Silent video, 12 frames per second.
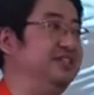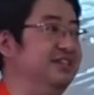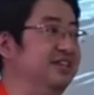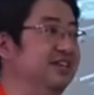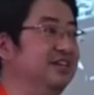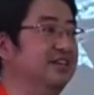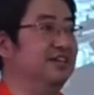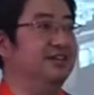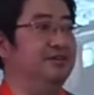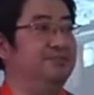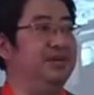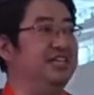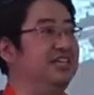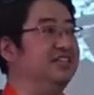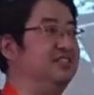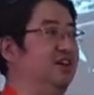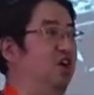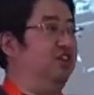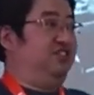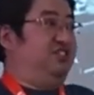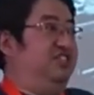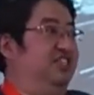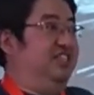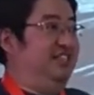Make it hotter,
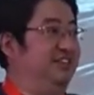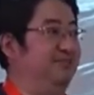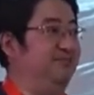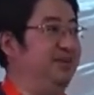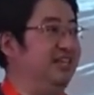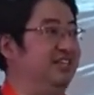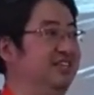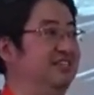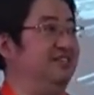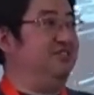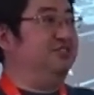make it cooler,